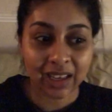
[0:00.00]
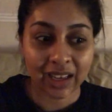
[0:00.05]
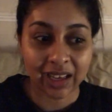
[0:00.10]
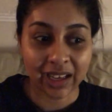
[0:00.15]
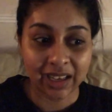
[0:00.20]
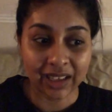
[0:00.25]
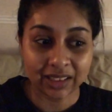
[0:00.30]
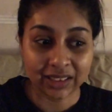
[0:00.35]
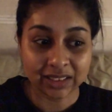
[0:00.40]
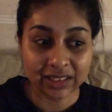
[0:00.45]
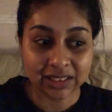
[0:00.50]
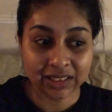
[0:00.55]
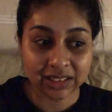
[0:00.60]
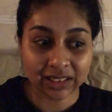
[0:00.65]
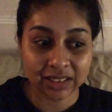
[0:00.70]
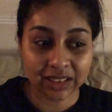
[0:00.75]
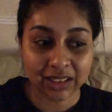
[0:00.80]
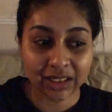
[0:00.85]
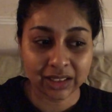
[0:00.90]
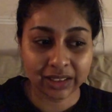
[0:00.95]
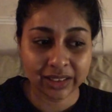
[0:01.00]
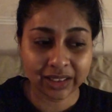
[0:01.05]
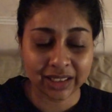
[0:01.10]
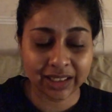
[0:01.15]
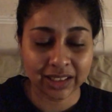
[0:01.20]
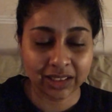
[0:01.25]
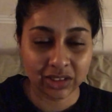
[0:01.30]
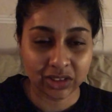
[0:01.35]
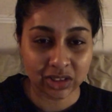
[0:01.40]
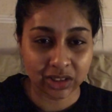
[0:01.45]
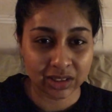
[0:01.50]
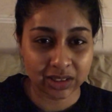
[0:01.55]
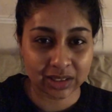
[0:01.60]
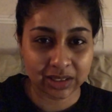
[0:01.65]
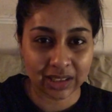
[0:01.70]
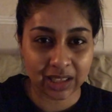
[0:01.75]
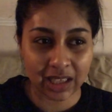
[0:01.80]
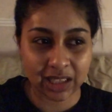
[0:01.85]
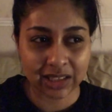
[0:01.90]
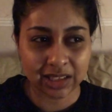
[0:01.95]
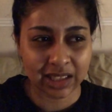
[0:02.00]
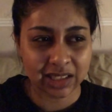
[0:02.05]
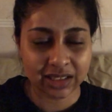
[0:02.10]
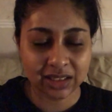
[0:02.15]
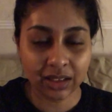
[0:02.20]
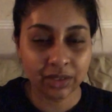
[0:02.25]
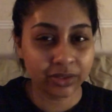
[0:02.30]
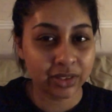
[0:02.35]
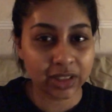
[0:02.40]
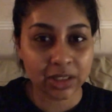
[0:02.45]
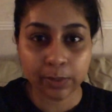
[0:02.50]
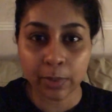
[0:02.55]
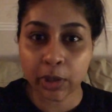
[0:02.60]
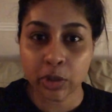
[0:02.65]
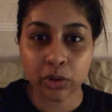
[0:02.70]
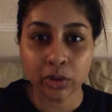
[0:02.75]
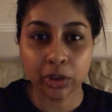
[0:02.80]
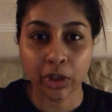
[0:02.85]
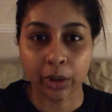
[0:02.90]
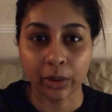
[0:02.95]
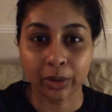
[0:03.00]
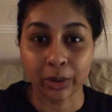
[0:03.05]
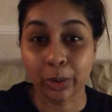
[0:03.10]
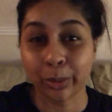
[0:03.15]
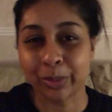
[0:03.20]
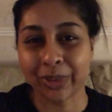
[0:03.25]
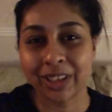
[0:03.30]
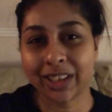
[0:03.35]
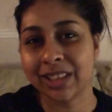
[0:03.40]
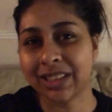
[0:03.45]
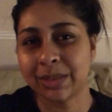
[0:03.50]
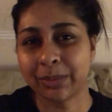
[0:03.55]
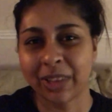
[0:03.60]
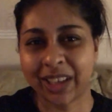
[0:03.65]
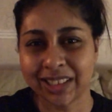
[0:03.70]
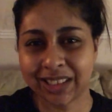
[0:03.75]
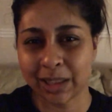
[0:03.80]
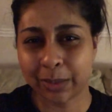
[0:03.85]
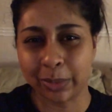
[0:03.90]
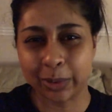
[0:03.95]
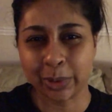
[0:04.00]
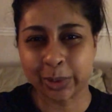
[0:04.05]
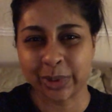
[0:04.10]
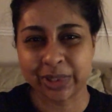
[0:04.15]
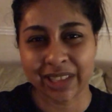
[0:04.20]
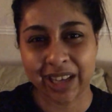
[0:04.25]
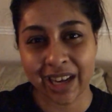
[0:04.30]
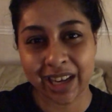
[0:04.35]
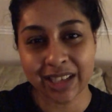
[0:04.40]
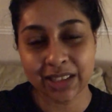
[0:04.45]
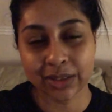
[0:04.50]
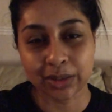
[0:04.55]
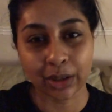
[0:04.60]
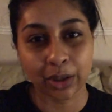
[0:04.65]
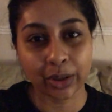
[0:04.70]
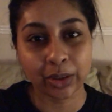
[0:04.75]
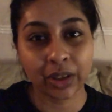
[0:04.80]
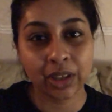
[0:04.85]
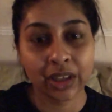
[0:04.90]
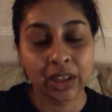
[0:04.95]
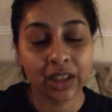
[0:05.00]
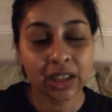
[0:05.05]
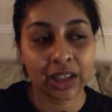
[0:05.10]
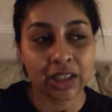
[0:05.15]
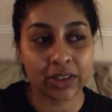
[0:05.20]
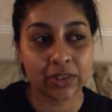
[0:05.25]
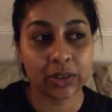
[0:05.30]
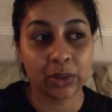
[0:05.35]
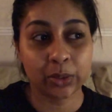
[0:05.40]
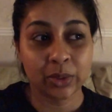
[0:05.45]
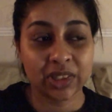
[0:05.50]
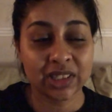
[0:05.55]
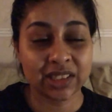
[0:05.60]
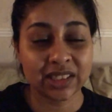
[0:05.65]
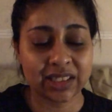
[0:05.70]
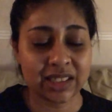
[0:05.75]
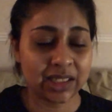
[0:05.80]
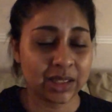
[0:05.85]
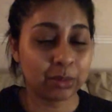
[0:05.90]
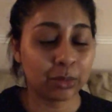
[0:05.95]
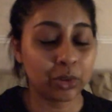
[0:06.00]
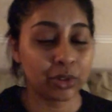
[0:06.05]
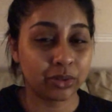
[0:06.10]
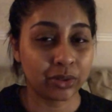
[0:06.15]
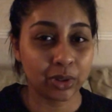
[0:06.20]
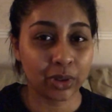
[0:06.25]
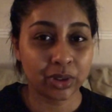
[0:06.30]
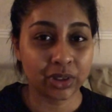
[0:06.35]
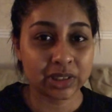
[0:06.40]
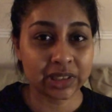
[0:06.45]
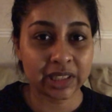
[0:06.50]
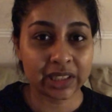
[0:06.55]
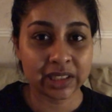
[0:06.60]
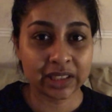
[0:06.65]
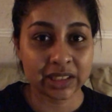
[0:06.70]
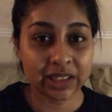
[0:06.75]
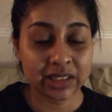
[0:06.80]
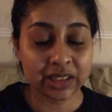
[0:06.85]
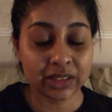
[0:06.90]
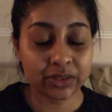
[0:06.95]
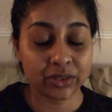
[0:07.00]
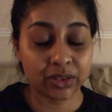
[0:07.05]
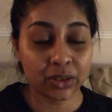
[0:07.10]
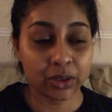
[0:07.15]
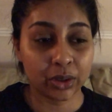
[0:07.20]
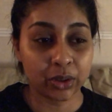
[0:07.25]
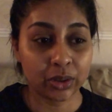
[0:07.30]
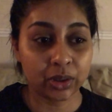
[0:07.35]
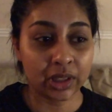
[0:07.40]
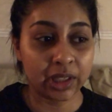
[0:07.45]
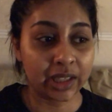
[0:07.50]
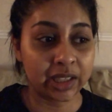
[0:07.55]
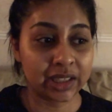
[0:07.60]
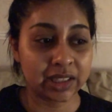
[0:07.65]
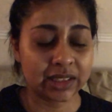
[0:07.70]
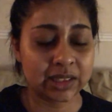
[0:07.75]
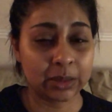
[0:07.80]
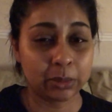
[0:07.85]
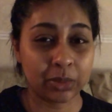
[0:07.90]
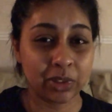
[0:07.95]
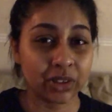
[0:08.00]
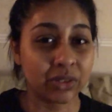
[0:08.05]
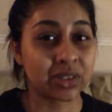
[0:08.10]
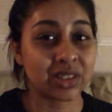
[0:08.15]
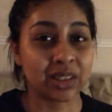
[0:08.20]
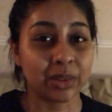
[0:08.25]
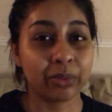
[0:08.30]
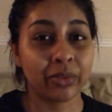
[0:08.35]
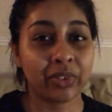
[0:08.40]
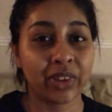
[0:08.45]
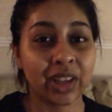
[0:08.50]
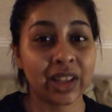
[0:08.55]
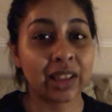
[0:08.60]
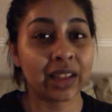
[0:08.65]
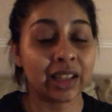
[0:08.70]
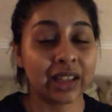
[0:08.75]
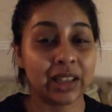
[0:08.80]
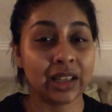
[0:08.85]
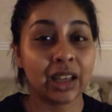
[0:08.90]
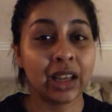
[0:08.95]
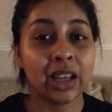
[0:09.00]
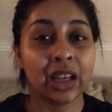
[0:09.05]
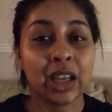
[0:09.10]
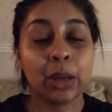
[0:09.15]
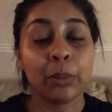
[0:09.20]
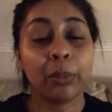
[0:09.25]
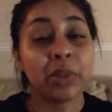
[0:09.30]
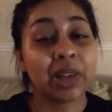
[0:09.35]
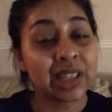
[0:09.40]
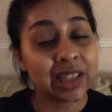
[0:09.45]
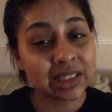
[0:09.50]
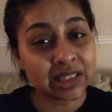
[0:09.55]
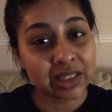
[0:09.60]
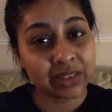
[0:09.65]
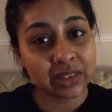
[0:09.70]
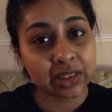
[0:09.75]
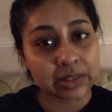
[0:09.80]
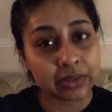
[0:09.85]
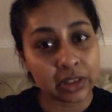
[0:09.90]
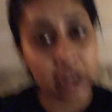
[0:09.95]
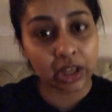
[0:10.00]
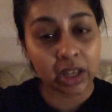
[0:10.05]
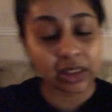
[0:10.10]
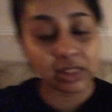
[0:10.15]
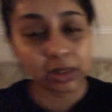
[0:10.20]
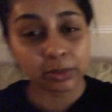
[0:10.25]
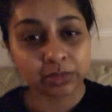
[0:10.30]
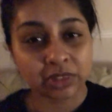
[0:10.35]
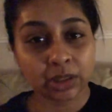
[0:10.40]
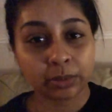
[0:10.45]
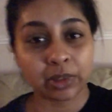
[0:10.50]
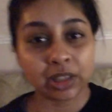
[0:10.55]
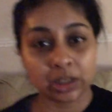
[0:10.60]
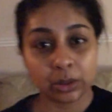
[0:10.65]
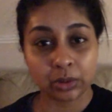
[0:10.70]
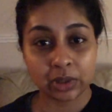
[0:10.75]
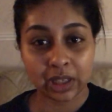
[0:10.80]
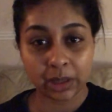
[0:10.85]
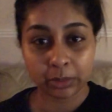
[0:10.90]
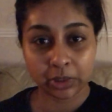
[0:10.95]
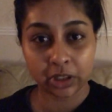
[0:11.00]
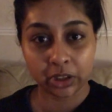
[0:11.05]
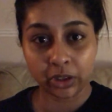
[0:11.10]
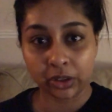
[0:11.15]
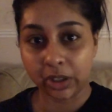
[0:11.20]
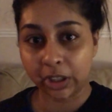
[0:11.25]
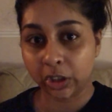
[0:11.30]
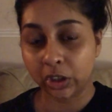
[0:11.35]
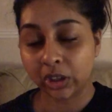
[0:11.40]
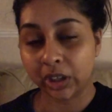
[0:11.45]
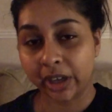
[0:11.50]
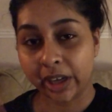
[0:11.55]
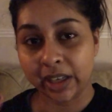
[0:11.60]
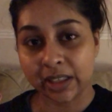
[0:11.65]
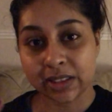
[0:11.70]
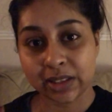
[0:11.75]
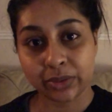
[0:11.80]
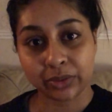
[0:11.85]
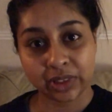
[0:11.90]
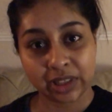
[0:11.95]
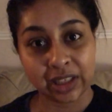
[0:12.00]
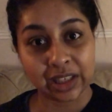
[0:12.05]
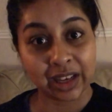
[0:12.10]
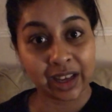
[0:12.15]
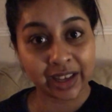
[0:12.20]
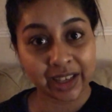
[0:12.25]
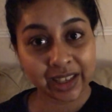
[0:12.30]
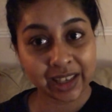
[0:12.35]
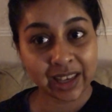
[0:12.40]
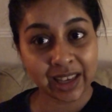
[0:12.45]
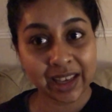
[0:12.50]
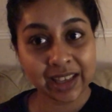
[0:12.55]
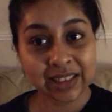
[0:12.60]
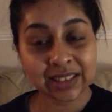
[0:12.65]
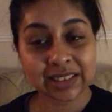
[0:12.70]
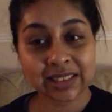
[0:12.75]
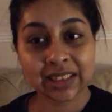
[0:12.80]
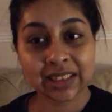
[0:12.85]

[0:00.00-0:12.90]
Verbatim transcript: And it's just it's, there's nothing special going on but it's my typical day so if you want to see more vlogs like this even though like it's a bit of something then please give this video a thumbs up and it will let me know that you guys really like it